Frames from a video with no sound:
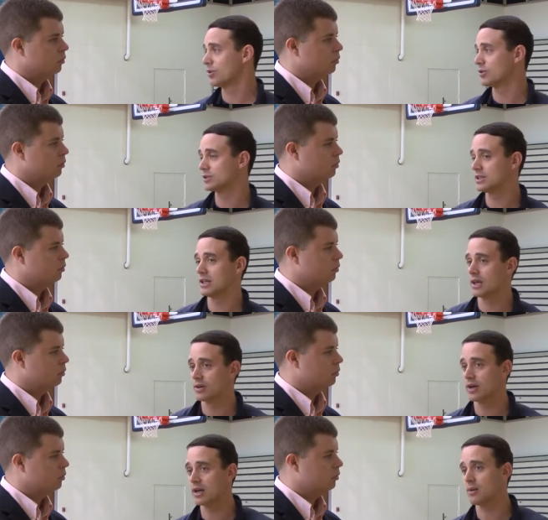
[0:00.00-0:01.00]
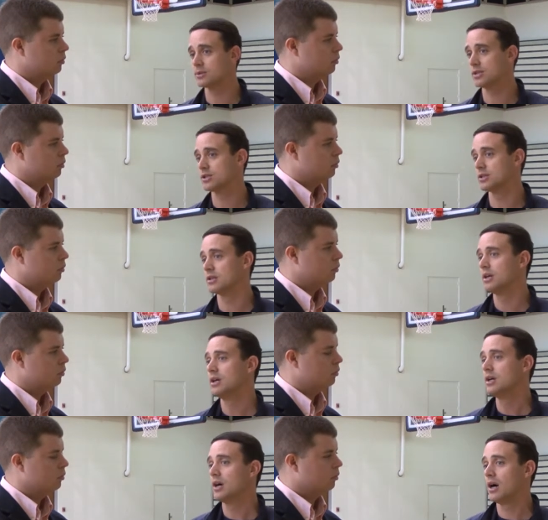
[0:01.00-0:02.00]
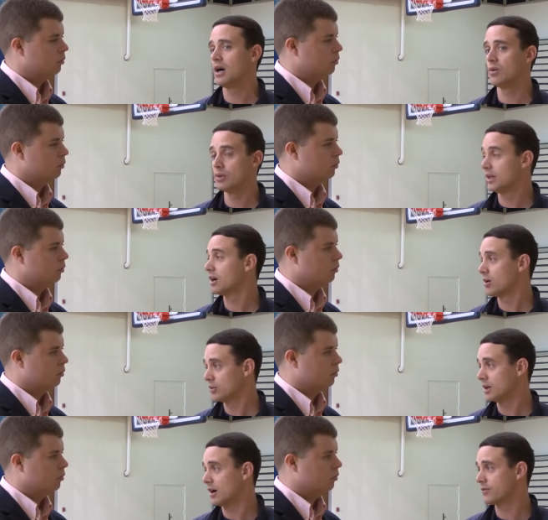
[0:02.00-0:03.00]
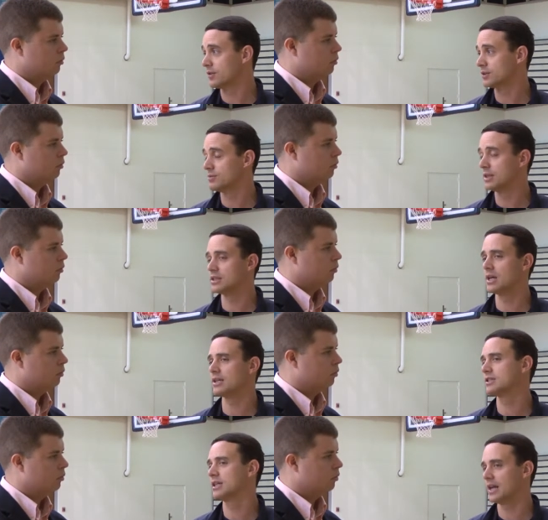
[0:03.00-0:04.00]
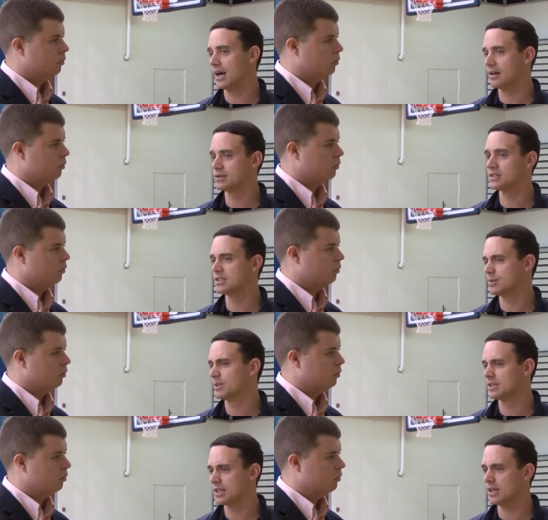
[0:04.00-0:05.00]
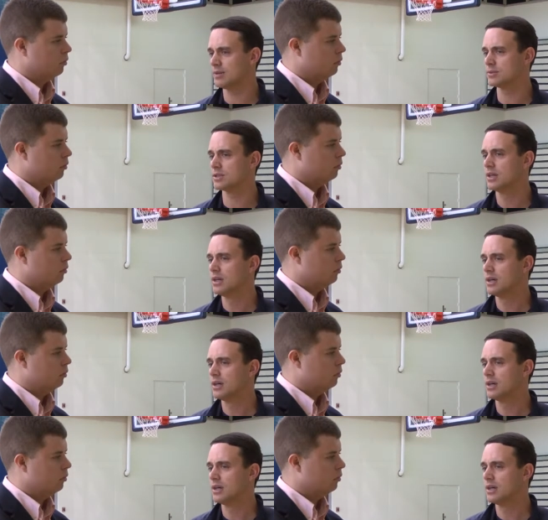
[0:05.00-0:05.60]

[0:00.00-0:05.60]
Speaker 1: and we're going to see a lot of great competition within our own conference. But it's nice to get out and see some of these teams